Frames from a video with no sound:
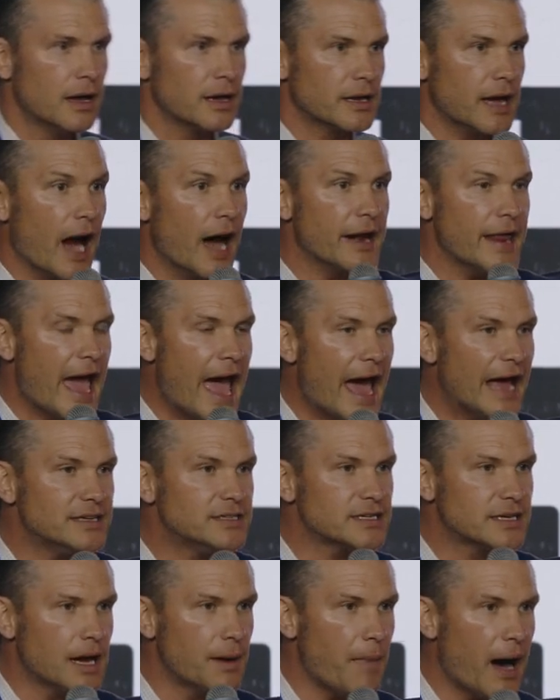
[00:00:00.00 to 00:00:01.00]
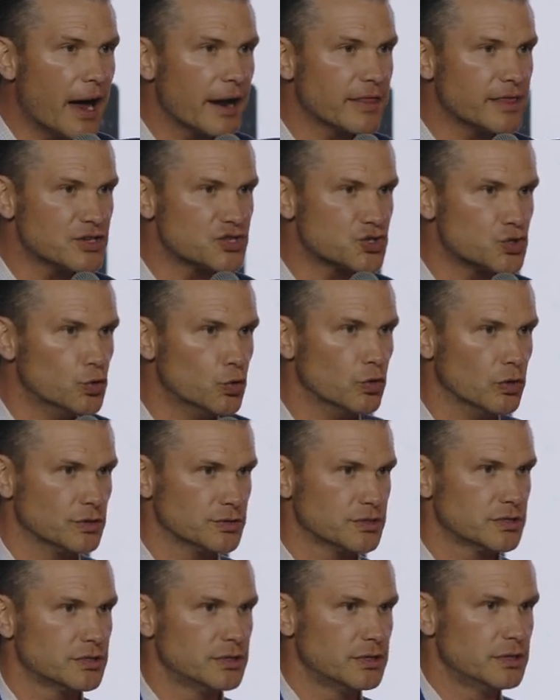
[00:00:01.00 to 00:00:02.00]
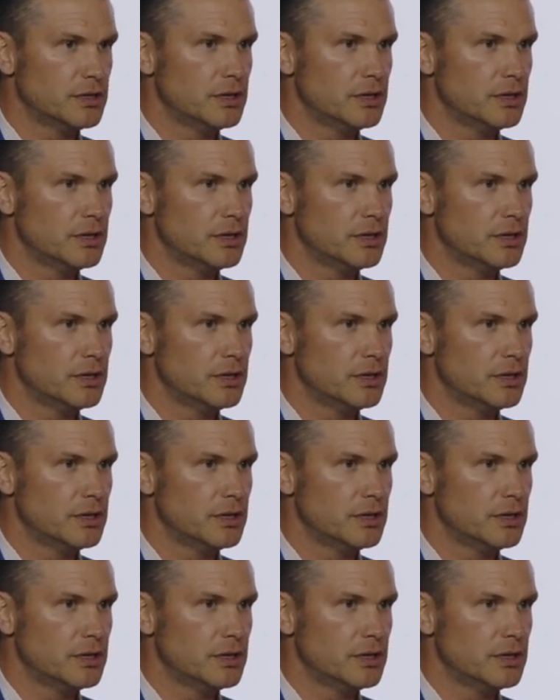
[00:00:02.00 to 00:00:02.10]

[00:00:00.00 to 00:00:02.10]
God had to come out of the schools.